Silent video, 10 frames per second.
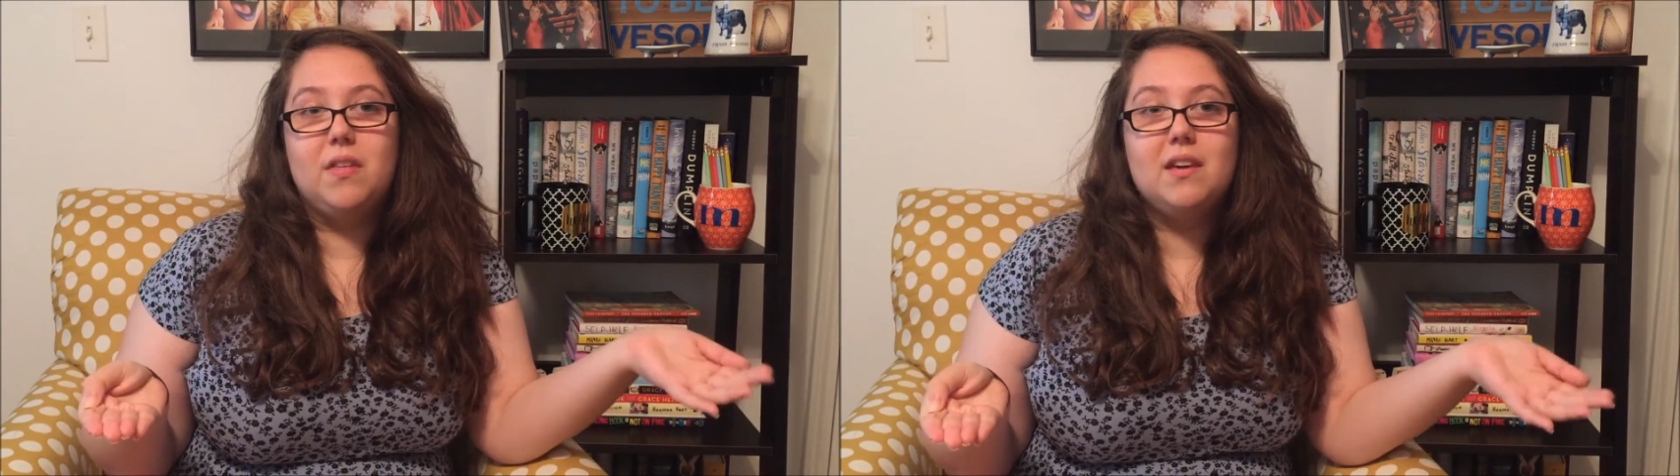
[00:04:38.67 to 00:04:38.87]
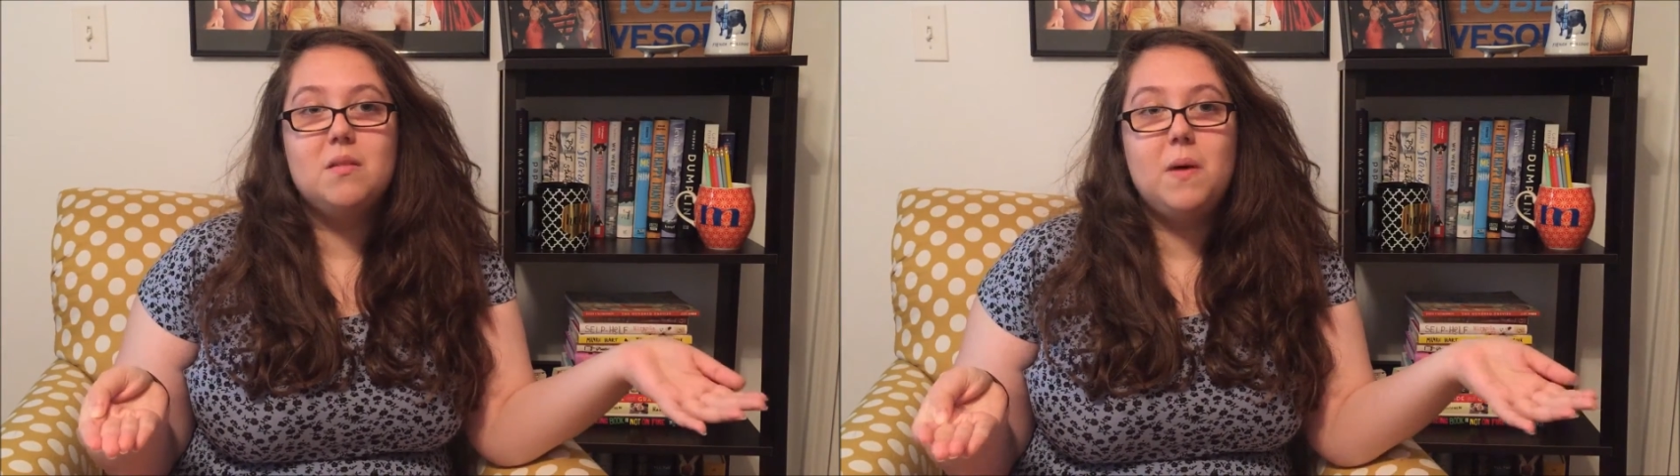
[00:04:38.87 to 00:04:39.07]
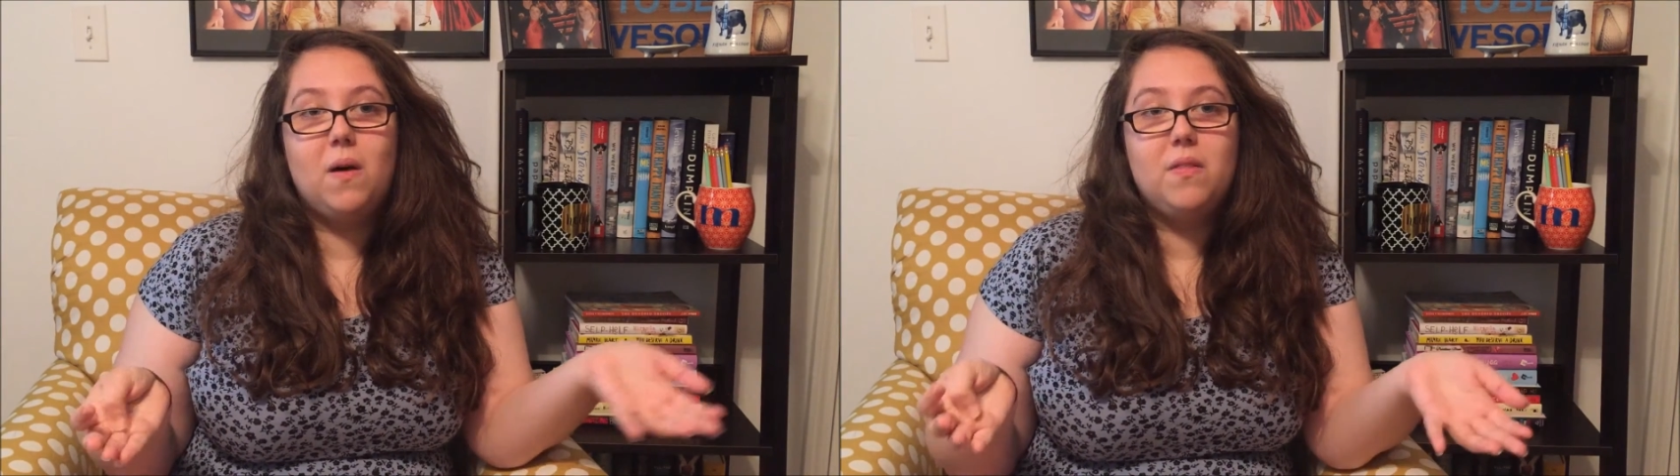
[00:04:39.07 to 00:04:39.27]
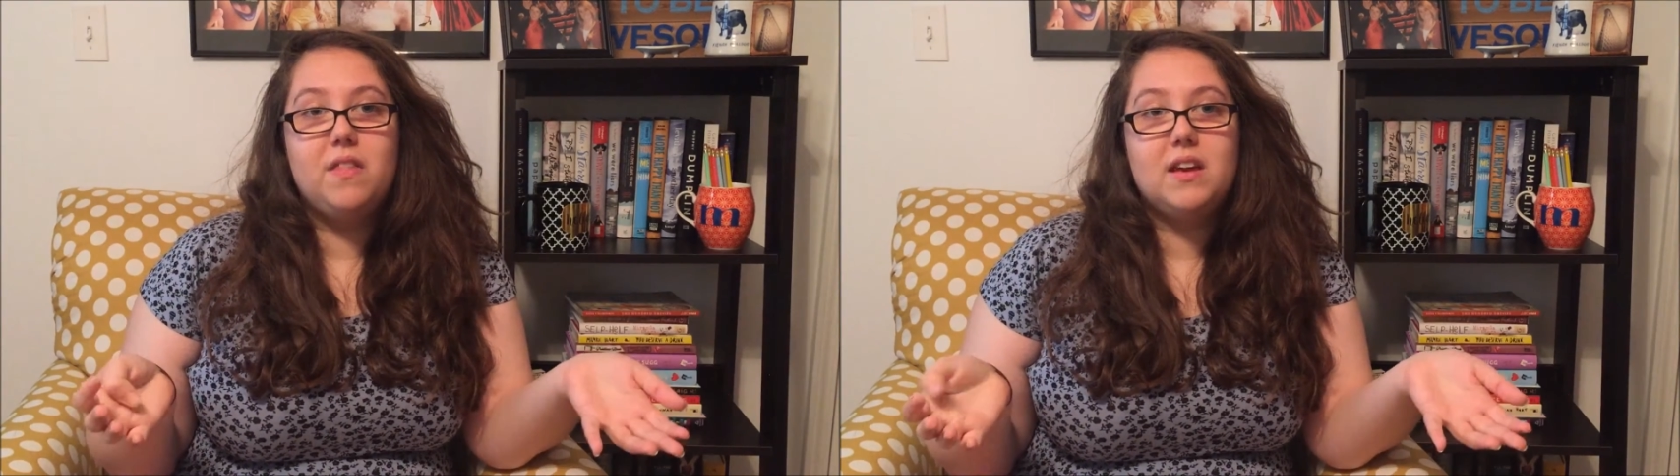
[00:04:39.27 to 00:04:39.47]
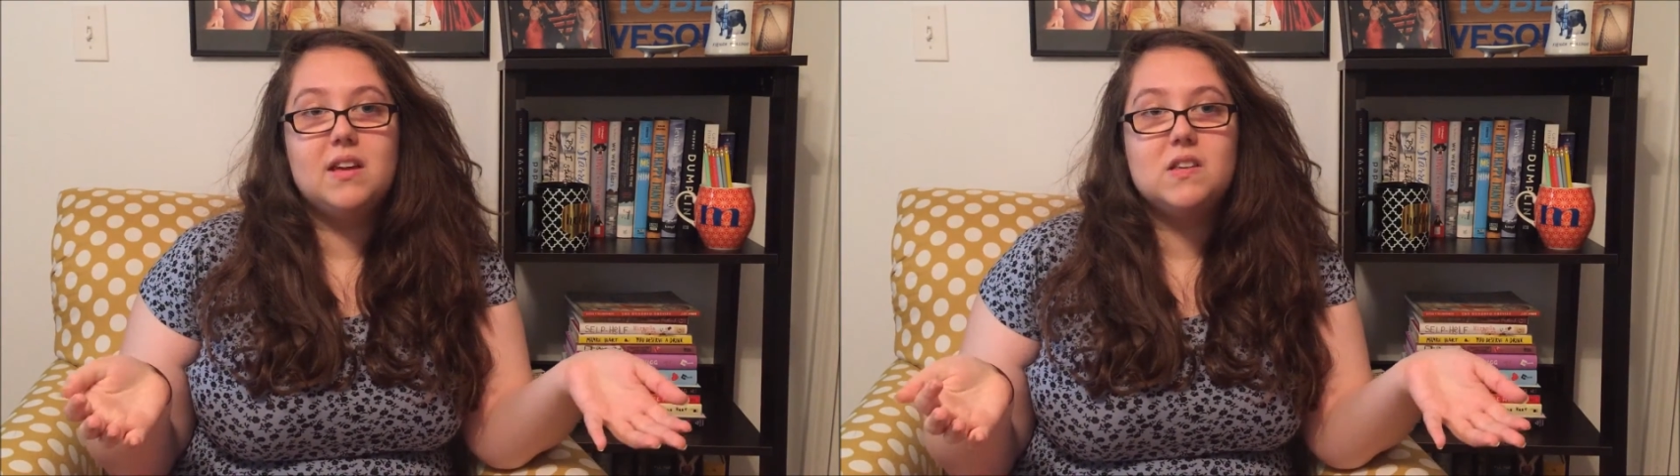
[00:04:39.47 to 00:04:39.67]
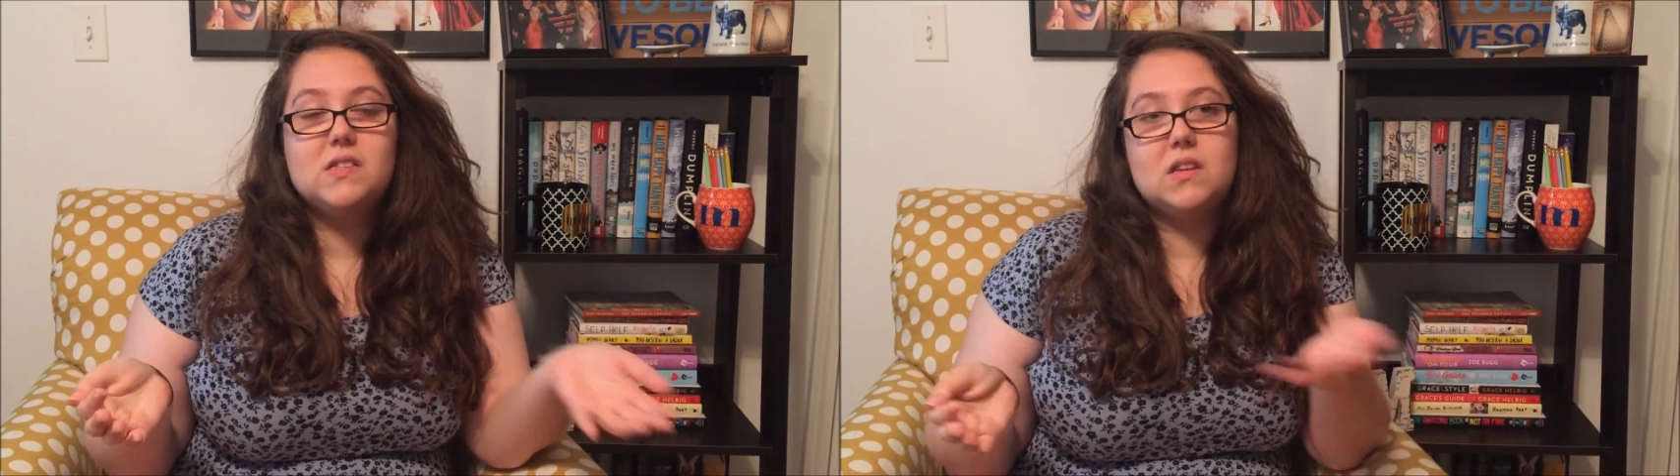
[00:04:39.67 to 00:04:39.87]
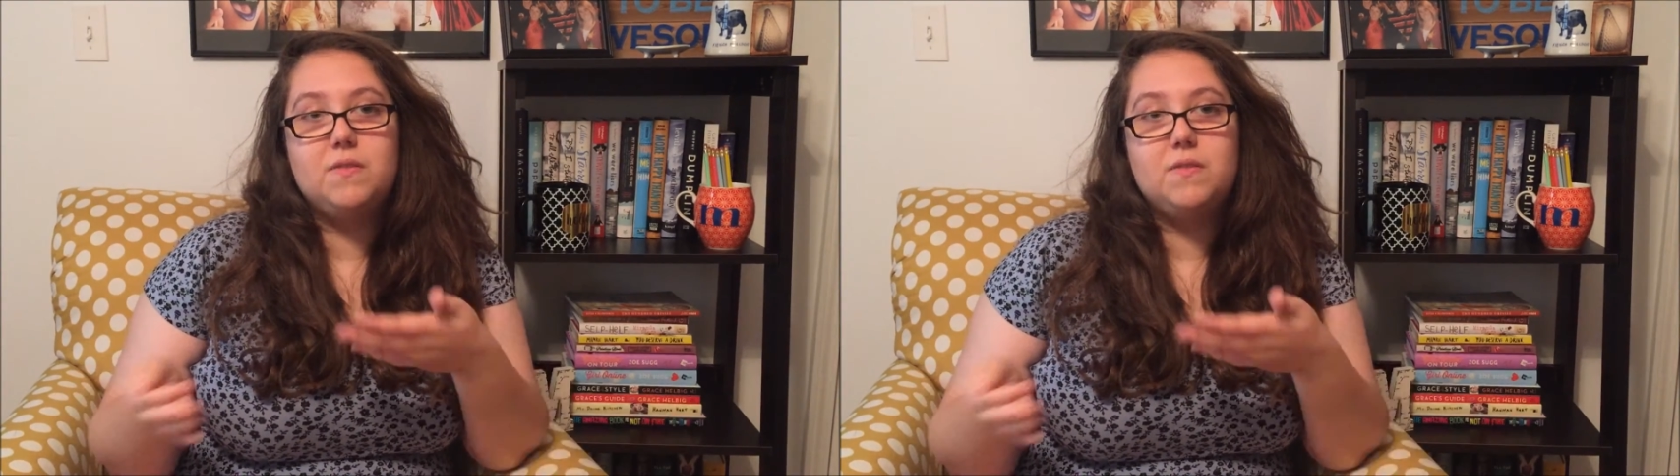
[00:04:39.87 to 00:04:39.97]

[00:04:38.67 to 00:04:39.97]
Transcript: think about this,